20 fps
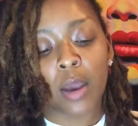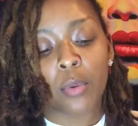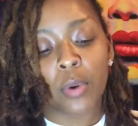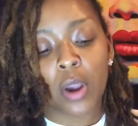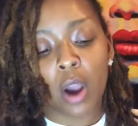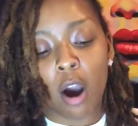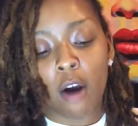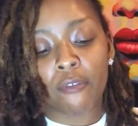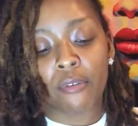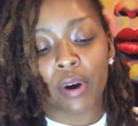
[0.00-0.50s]
we
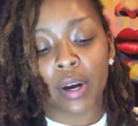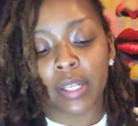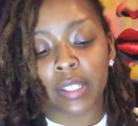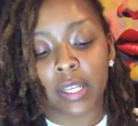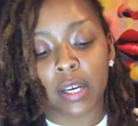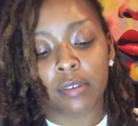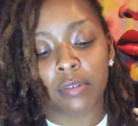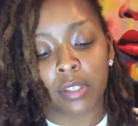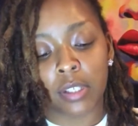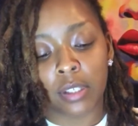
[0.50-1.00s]
offer
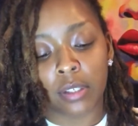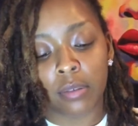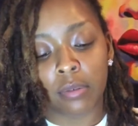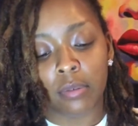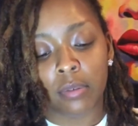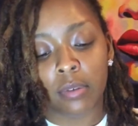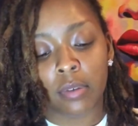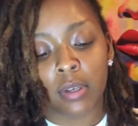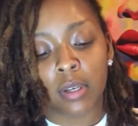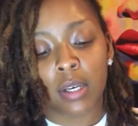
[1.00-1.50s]
ourselves to you.
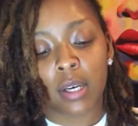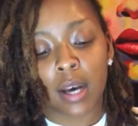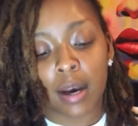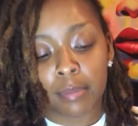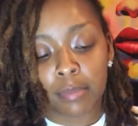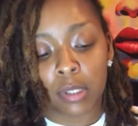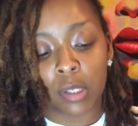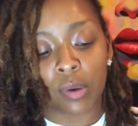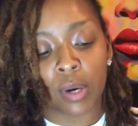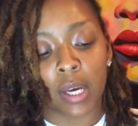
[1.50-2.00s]
Come
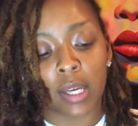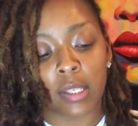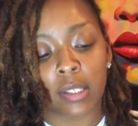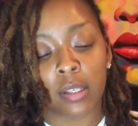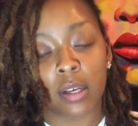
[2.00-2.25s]
to us.